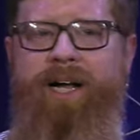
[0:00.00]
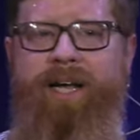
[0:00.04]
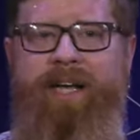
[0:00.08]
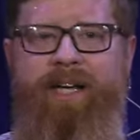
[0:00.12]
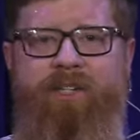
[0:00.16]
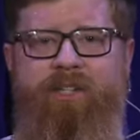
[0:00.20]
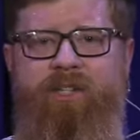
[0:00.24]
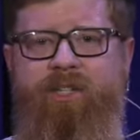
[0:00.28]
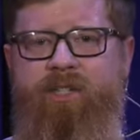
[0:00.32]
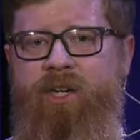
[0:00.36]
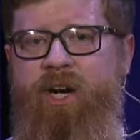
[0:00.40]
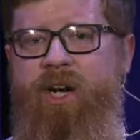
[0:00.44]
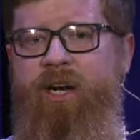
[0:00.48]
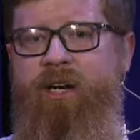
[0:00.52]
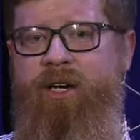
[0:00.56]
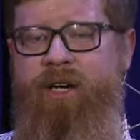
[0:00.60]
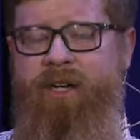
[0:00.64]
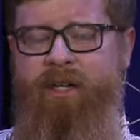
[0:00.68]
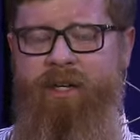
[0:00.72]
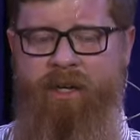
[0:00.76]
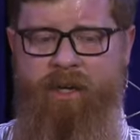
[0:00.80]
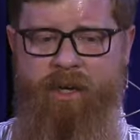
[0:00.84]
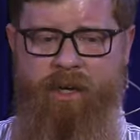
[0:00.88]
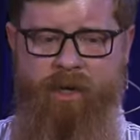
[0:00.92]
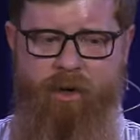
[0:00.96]
And
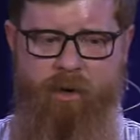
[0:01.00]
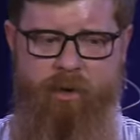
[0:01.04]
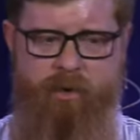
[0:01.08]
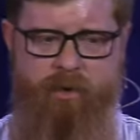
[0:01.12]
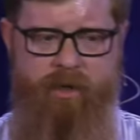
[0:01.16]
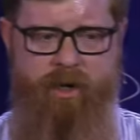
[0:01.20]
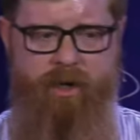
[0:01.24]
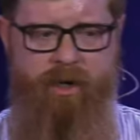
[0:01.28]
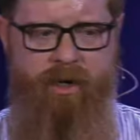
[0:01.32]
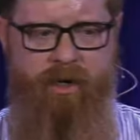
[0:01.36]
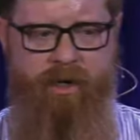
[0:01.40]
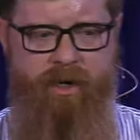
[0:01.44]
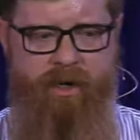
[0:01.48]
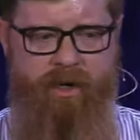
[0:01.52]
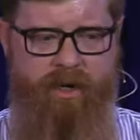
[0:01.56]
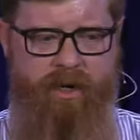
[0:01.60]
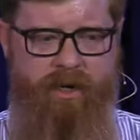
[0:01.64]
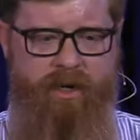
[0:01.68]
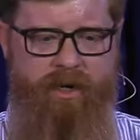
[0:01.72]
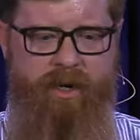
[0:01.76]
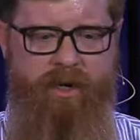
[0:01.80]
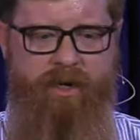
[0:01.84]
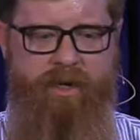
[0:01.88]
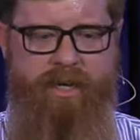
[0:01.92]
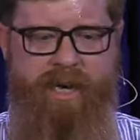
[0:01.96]
Shauna, who's our
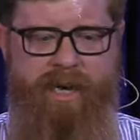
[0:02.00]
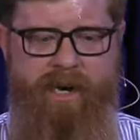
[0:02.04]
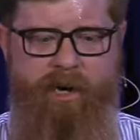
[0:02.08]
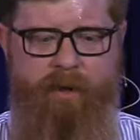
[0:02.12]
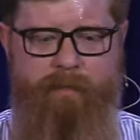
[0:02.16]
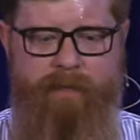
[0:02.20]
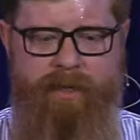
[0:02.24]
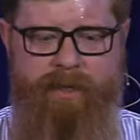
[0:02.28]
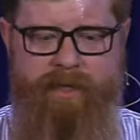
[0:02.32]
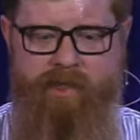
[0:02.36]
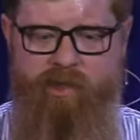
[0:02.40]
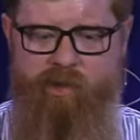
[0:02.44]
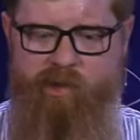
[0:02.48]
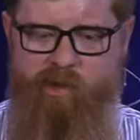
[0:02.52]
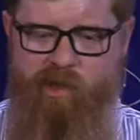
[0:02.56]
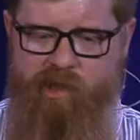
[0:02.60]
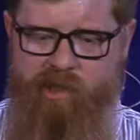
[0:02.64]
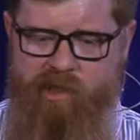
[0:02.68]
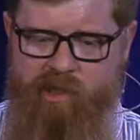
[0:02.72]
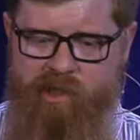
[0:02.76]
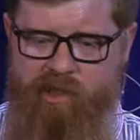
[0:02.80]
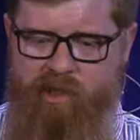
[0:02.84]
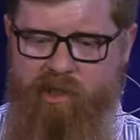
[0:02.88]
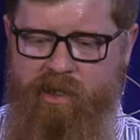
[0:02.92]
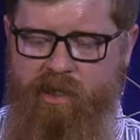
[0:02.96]
our, our care
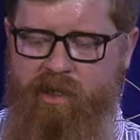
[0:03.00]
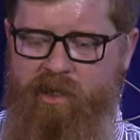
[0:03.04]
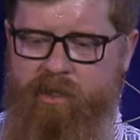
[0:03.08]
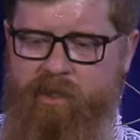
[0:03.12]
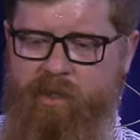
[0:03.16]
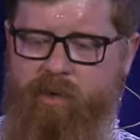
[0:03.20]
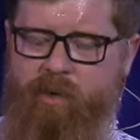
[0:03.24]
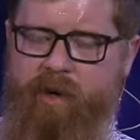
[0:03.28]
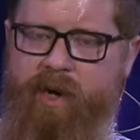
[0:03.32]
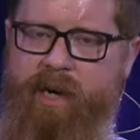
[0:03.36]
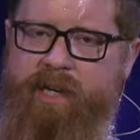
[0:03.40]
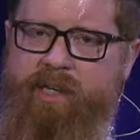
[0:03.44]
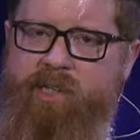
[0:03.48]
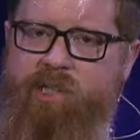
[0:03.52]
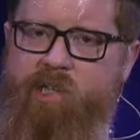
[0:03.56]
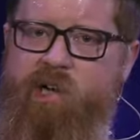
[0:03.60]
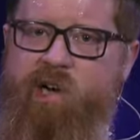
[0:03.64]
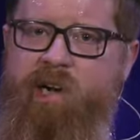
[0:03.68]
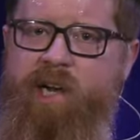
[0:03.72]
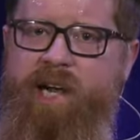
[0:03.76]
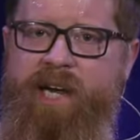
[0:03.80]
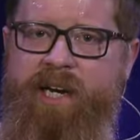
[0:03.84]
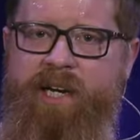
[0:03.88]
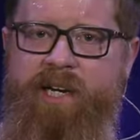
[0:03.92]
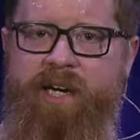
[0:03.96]
ministries director
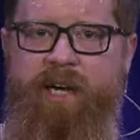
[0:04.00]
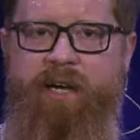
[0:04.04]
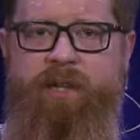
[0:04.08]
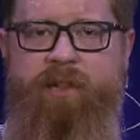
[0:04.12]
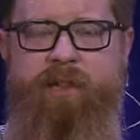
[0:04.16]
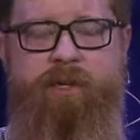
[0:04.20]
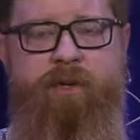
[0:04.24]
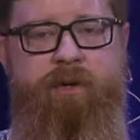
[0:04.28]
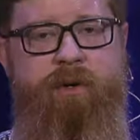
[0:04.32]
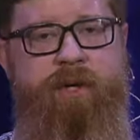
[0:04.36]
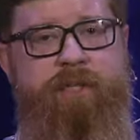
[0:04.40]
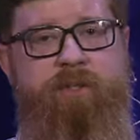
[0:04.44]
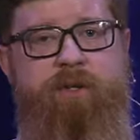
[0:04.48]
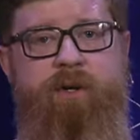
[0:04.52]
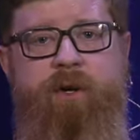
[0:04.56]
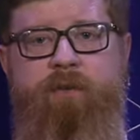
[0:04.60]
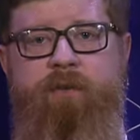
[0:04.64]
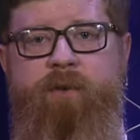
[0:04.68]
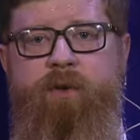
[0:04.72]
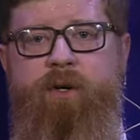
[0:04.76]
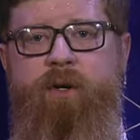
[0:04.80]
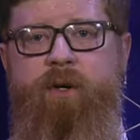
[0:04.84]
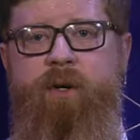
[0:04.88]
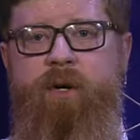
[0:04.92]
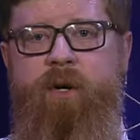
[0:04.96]
and uh, the director of
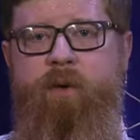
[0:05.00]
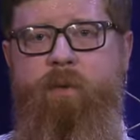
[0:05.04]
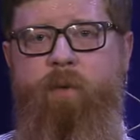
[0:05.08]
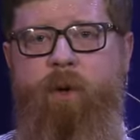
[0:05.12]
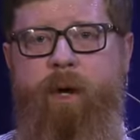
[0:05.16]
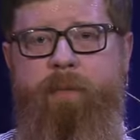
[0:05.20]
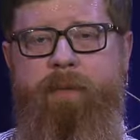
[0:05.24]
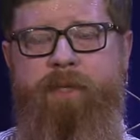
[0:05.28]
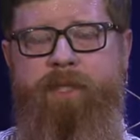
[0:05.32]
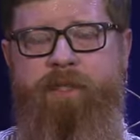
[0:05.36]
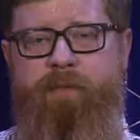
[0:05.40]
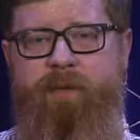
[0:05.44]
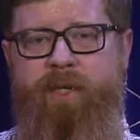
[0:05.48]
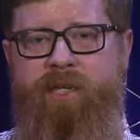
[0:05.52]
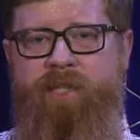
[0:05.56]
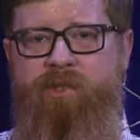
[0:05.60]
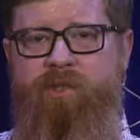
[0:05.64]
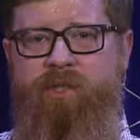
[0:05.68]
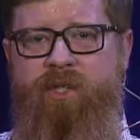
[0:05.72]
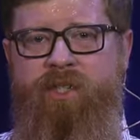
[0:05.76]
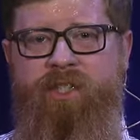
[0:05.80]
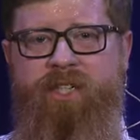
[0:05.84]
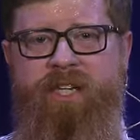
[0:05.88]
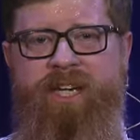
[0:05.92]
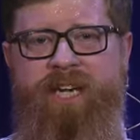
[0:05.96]
her women's
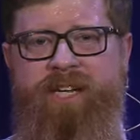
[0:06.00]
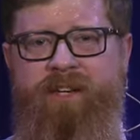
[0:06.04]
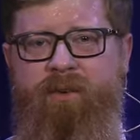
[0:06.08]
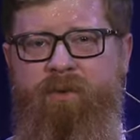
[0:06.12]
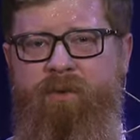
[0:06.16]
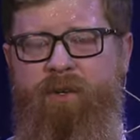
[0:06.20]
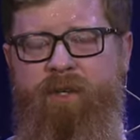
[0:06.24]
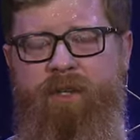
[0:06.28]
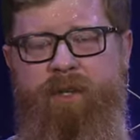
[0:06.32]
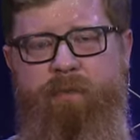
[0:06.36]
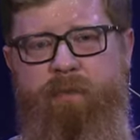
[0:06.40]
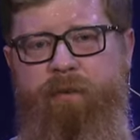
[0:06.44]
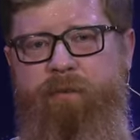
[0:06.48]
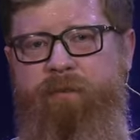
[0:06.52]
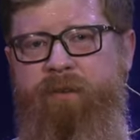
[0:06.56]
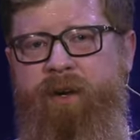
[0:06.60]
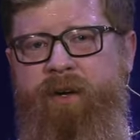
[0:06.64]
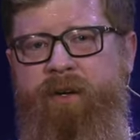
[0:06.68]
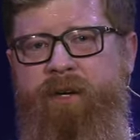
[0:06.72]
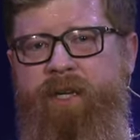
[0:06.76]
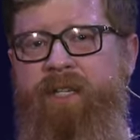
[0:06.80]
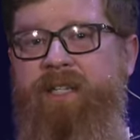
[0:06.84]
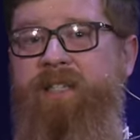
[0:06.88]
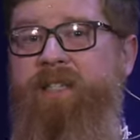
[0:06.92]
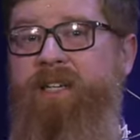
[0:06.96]
ministry, she had a really
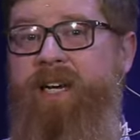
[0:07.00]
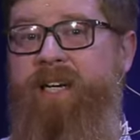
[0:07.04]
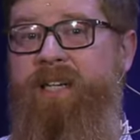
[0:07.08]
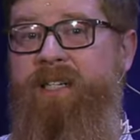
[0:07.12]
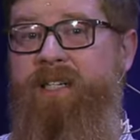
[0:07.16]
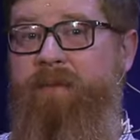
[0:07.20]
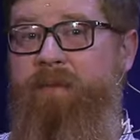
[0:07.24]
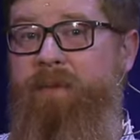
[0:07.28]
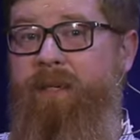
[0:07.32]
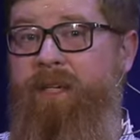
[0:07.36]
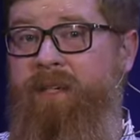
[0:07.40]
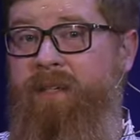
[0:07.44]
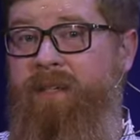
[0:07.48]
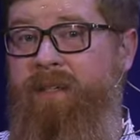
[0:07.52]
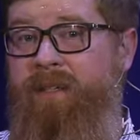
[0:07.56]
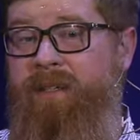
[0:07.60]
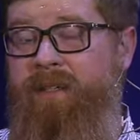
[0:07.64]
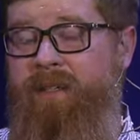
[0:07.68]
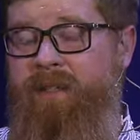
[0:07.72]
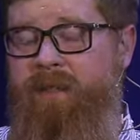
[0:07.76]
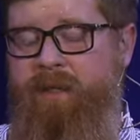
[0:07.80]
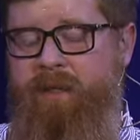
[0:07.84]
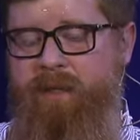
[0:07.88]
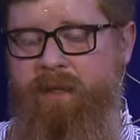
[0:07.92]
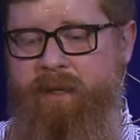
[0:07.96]
profound insight to me.
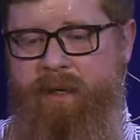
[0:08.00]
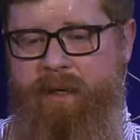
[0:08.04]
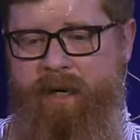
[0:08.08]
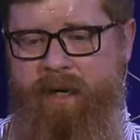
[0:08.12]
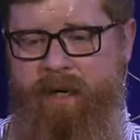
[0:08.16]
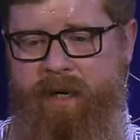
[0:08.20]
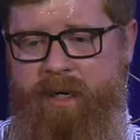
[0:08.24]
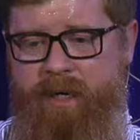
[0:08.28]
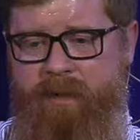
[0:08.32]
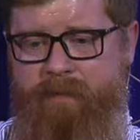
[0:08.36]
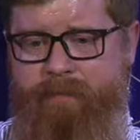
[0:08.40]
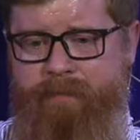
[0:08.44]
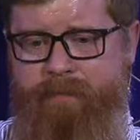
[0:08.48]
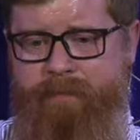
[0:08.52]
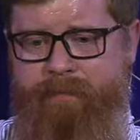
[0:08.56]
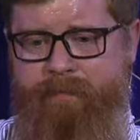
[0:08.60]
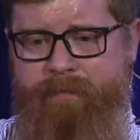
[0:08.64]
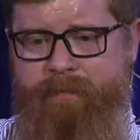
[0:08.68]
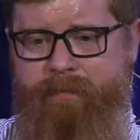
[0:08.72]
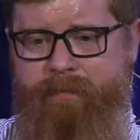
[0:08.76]
Um,